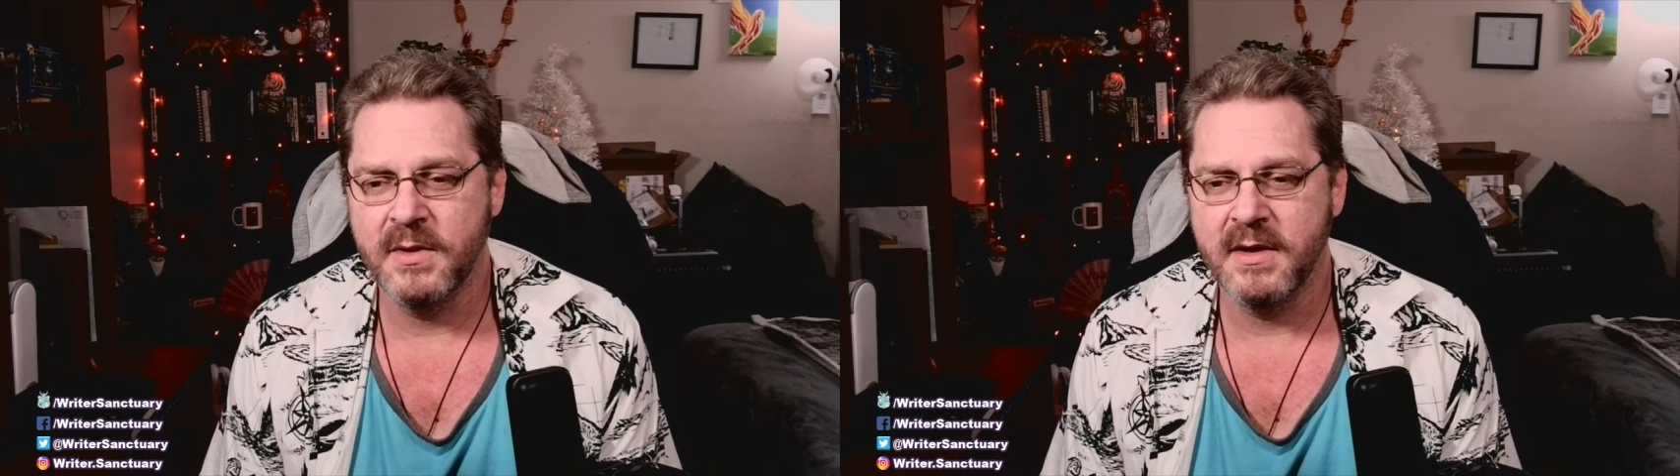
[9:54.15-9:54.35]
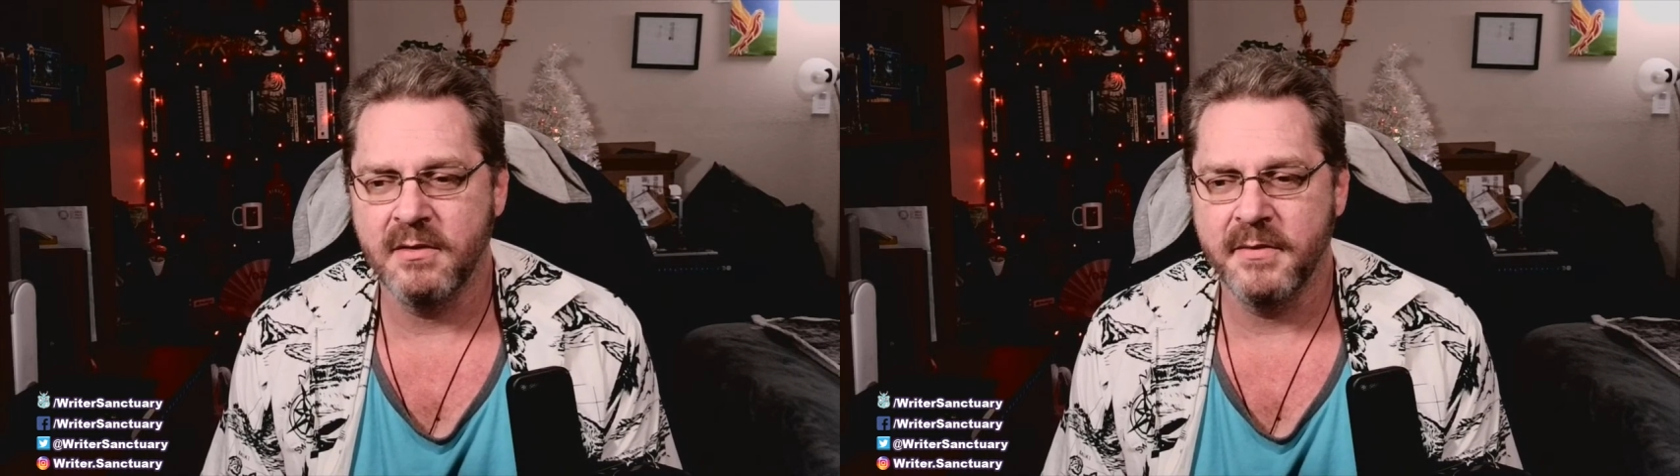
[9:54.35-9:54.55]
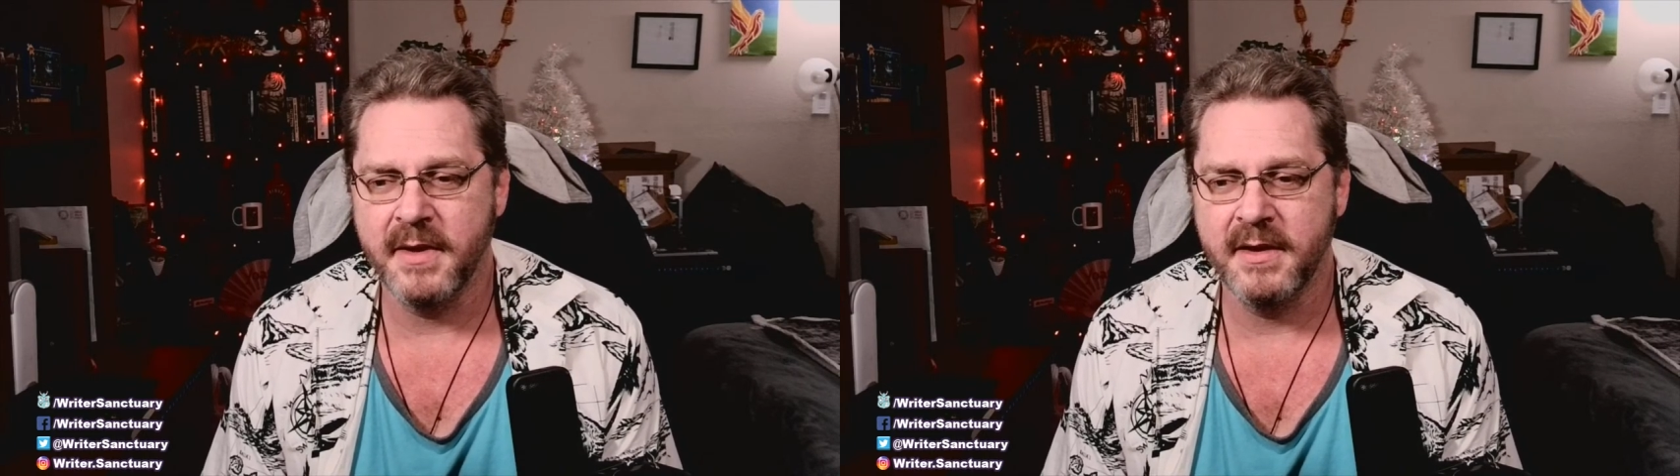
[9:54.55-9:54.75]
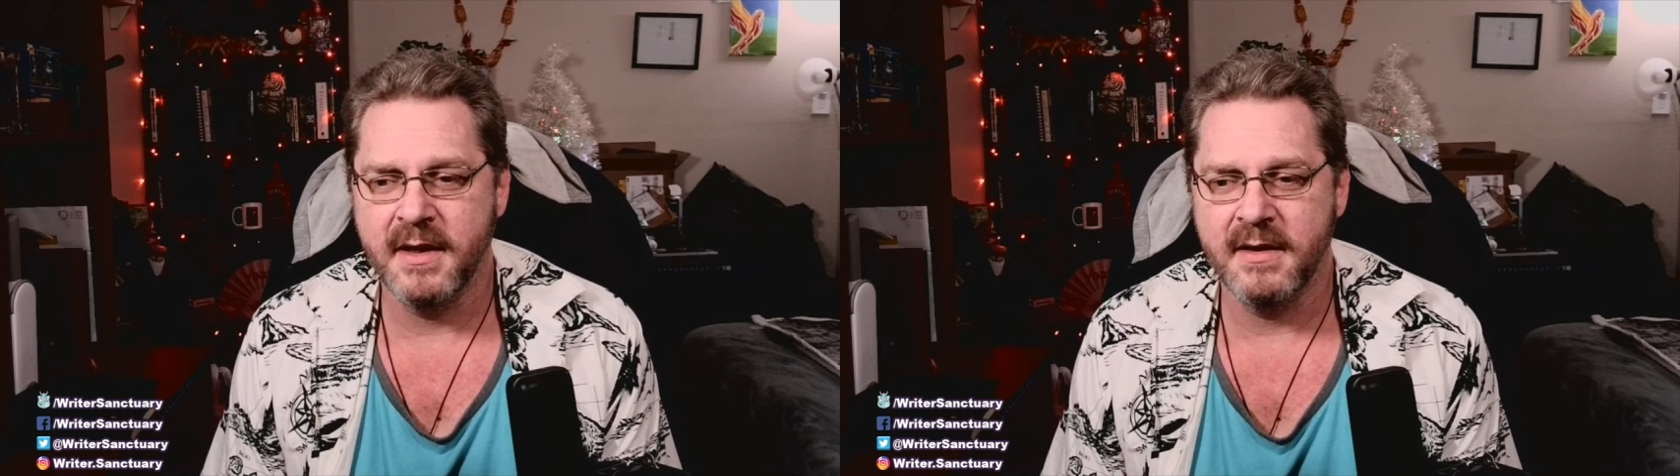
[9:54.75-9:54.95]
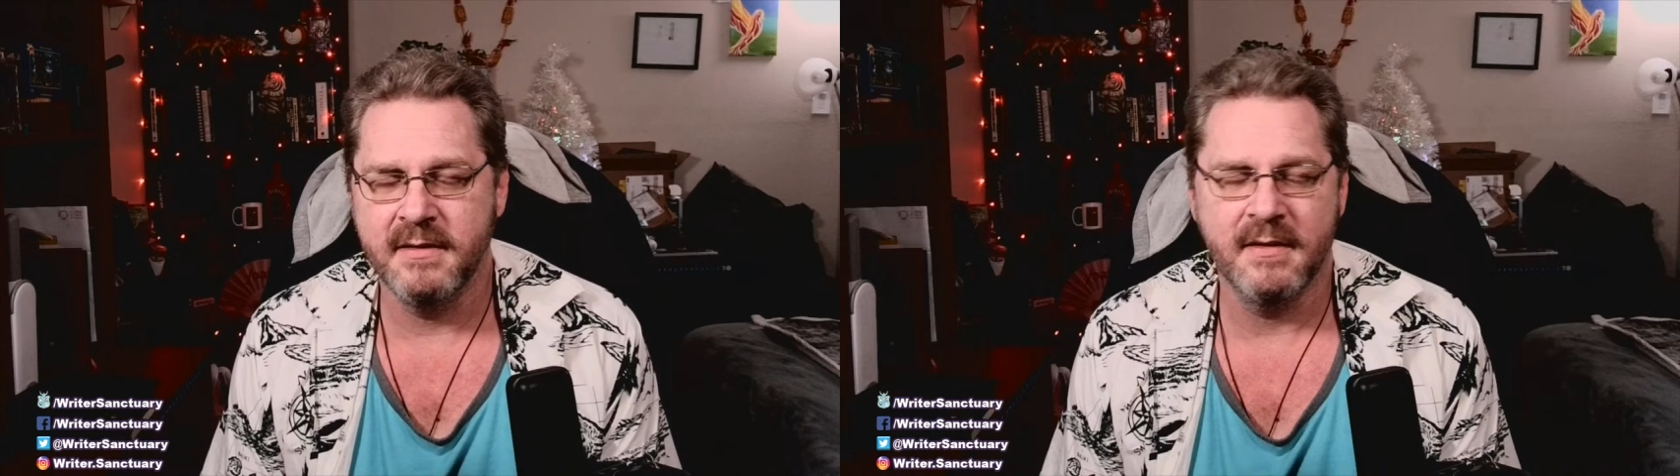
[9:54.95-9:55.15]
doing Kindle
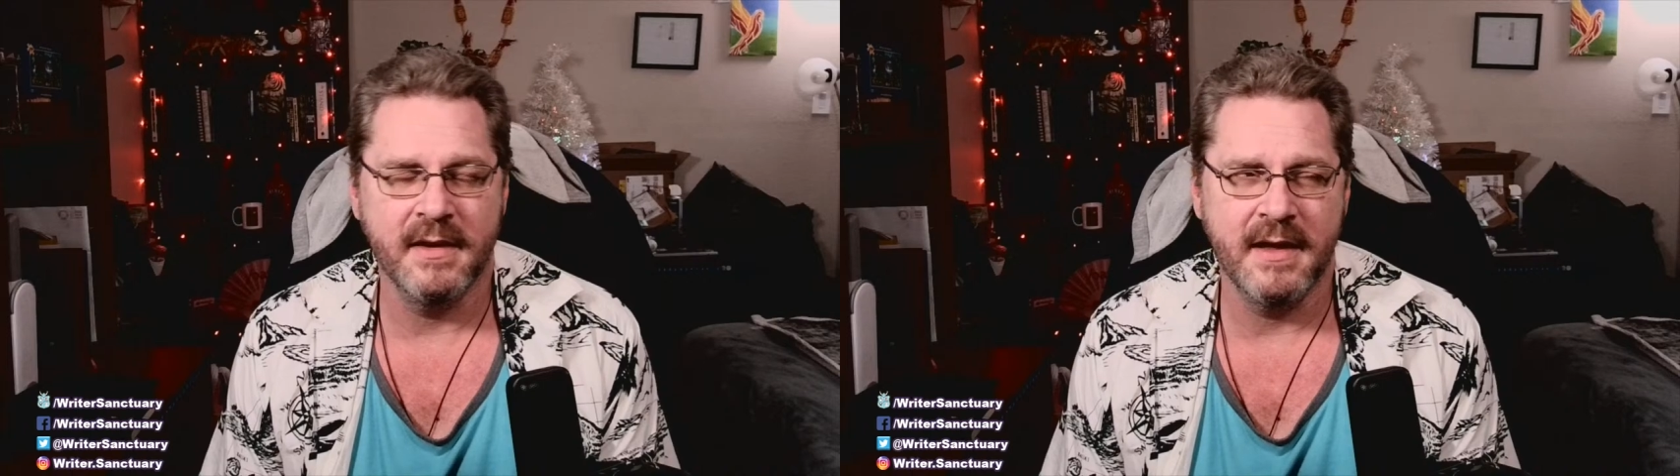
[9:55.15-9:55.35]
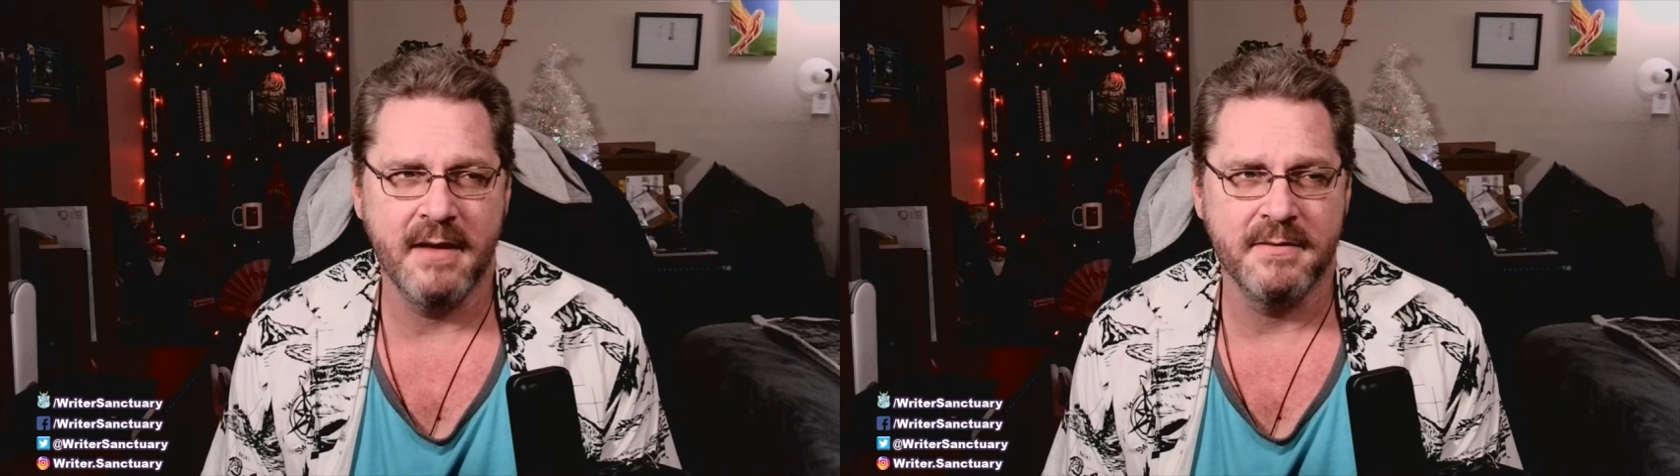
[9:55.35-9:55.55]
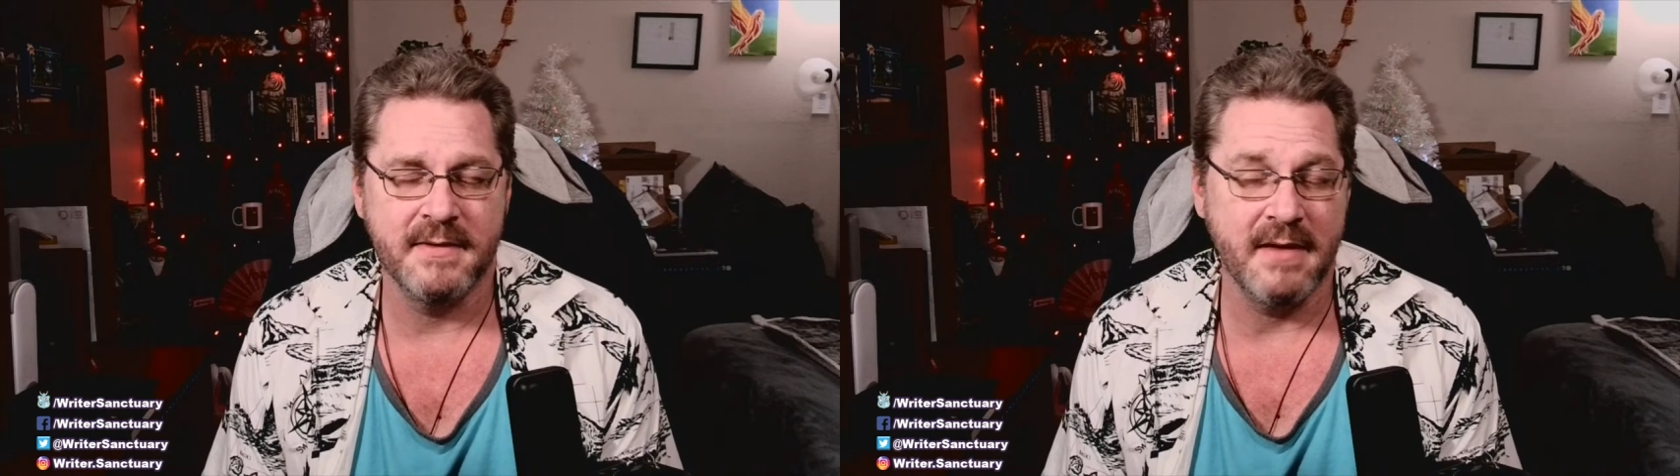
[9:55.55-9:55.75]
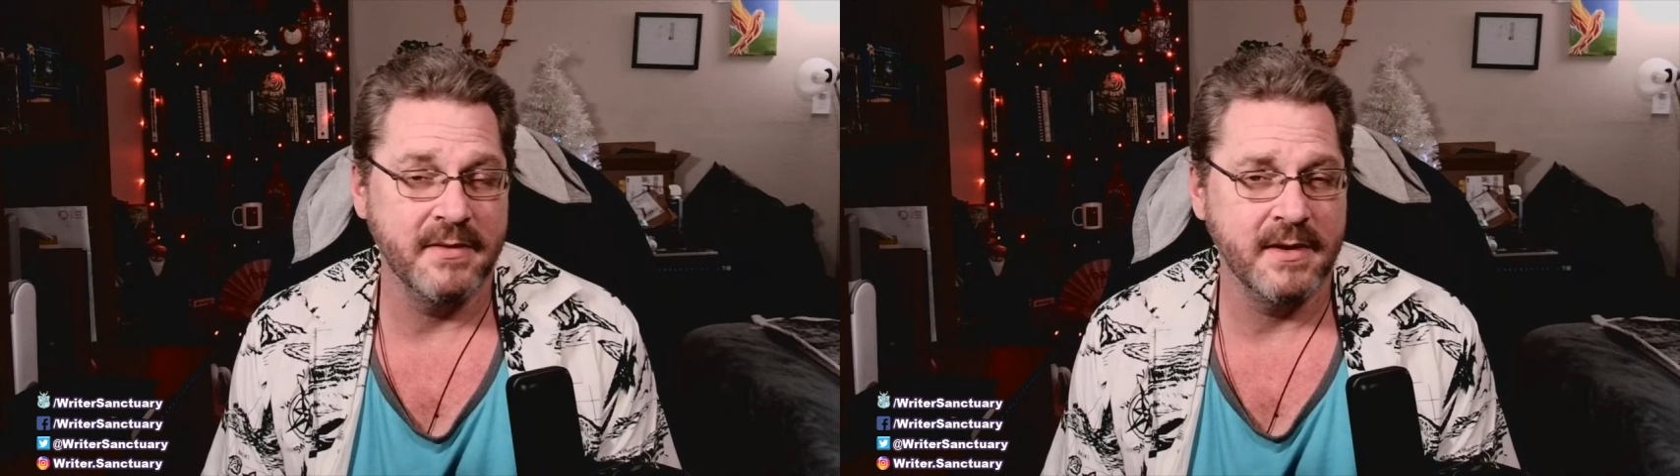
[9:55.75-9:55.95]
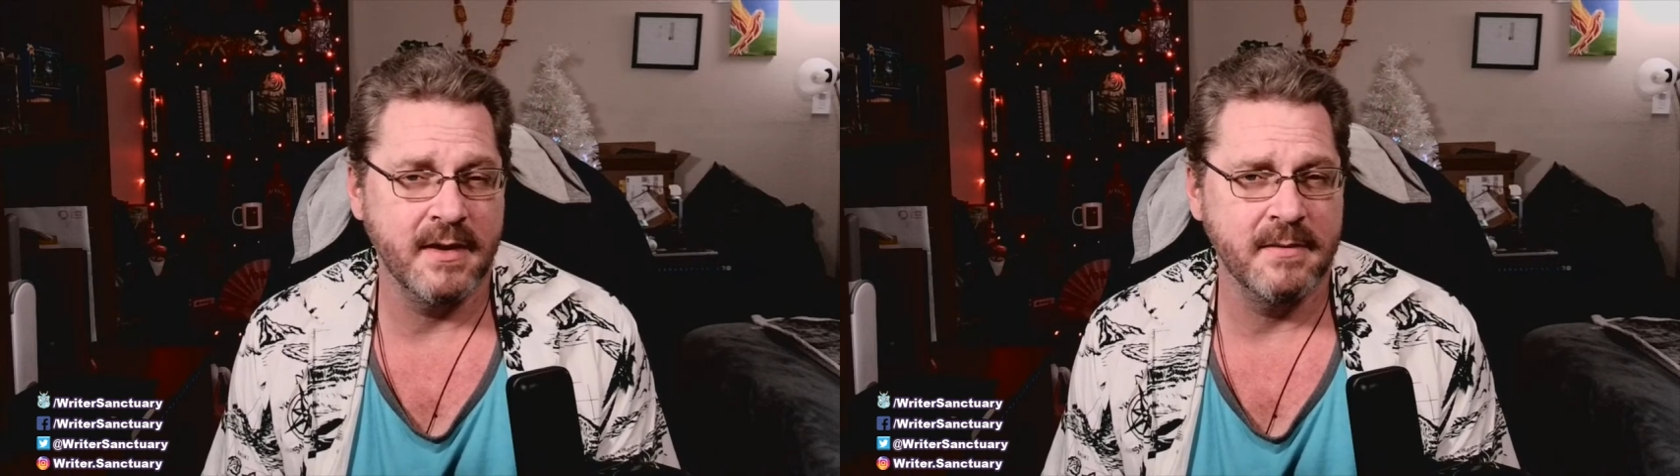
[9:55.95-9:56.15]
Vella yet until I have
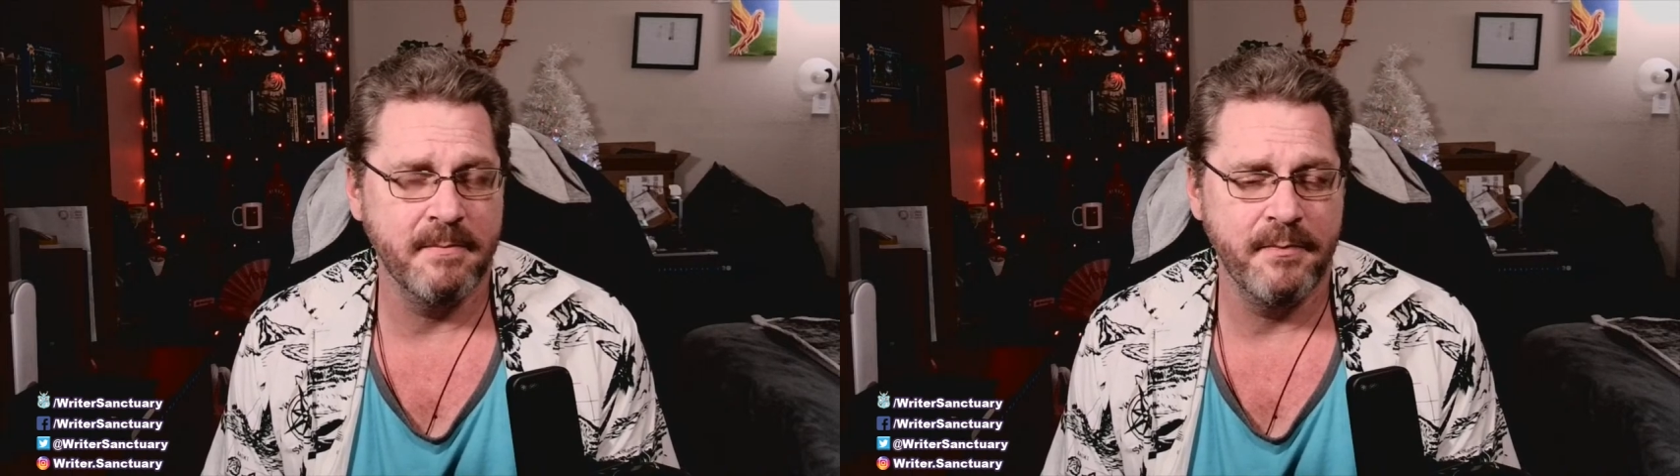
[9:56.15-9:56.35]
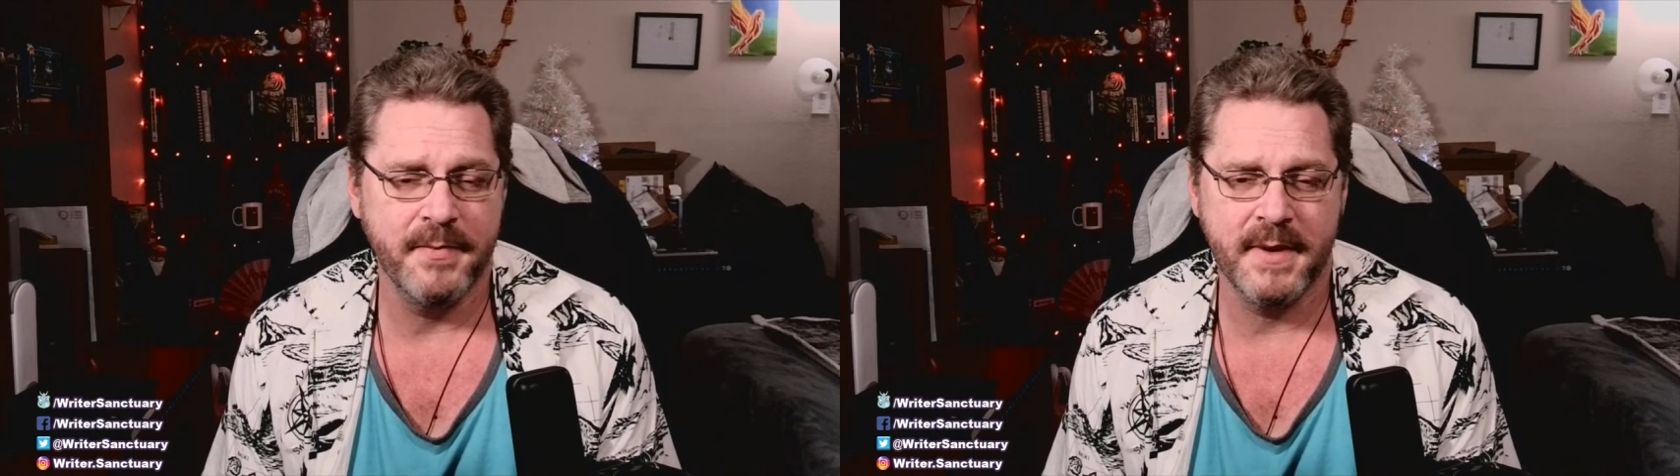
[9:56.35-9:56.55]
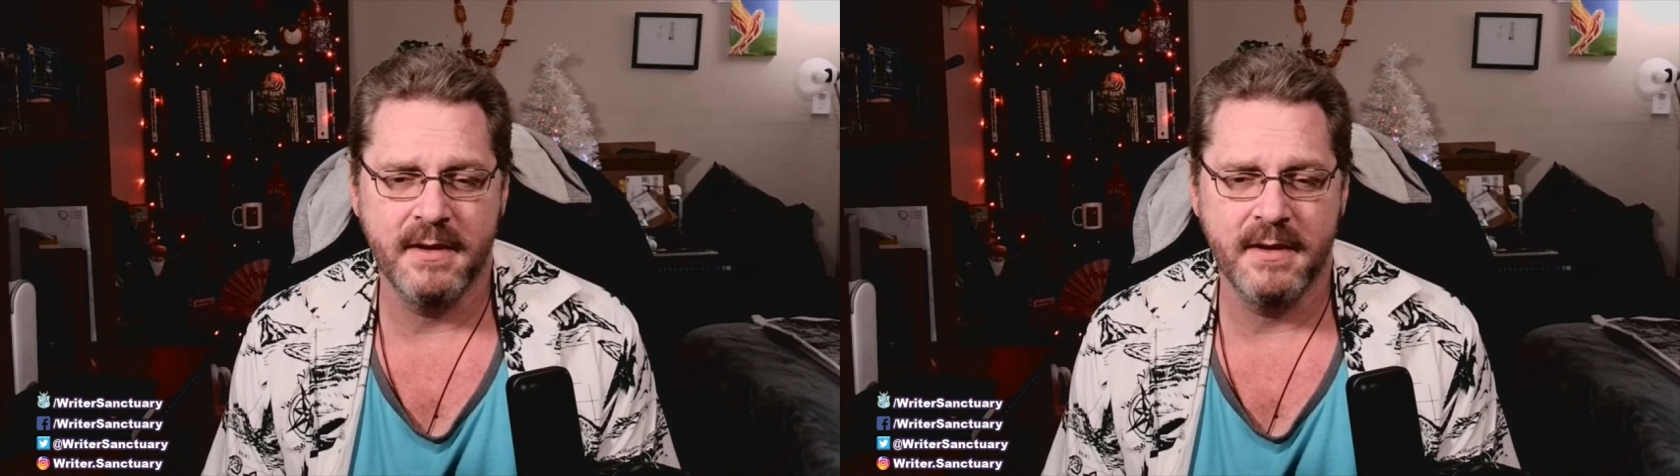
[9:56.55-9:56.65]
seven done,